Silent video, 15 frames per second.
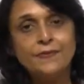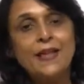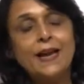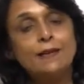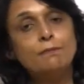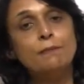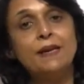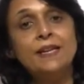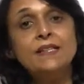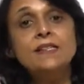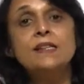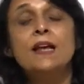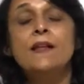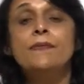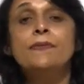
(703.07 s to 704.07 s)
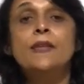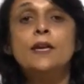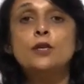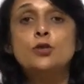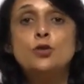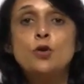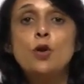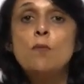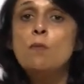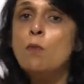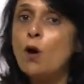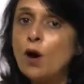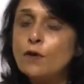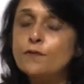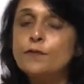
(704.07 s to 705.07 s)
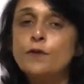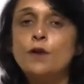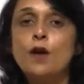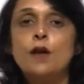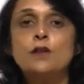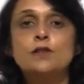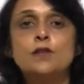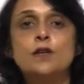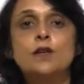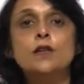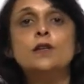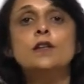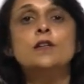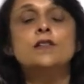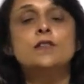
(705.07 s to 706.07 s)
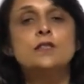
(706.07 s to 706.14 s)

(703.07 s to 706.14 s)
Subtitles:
That means they show morphological